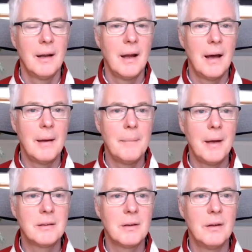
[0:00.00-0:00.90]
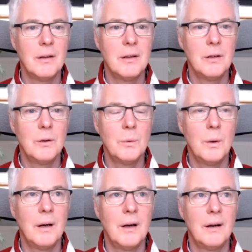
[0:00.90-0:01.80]
and I imagine that you
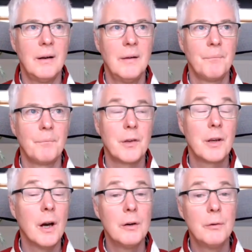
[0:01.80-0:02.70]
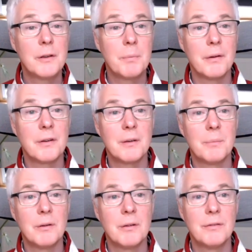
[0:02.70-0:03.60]
were
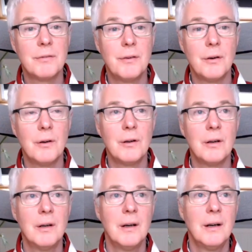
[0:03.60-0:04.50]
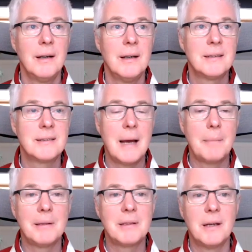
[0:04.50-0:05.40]
co-responsible for
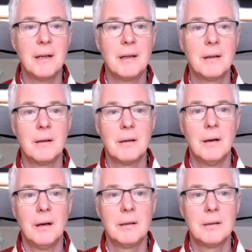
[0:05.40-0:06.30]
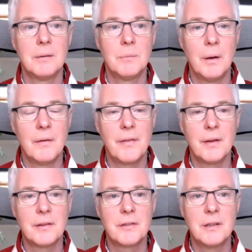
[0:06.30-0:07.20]
establishing uh, one of
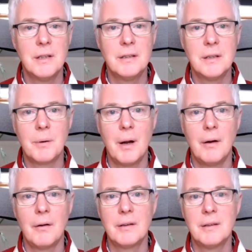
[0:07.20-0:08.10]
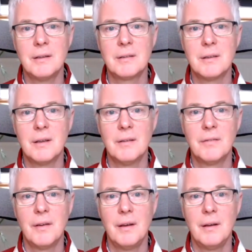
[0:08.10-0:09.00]
the strategic priorities of
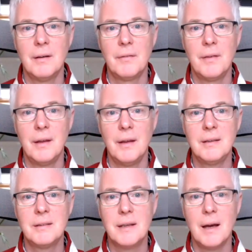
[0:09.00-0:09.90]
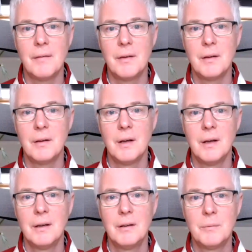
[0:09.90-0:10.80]
the of the ECA, the
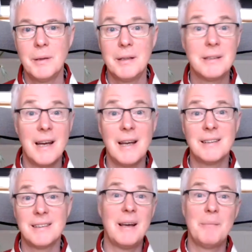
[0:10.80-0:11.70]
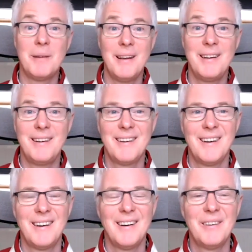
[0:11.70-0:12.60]
European Chairs Assembly,
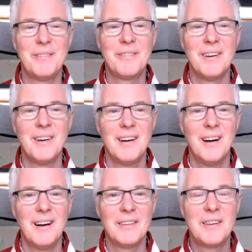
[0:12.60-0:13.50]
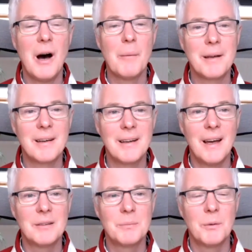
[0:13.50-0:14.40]
of uh, dharmic
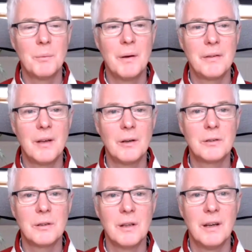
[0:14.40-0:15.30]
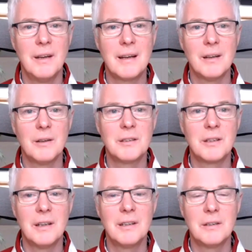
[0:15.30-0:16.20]
engagement with social and
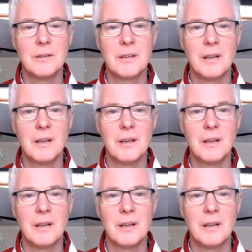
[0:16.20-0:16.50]
ecological issues.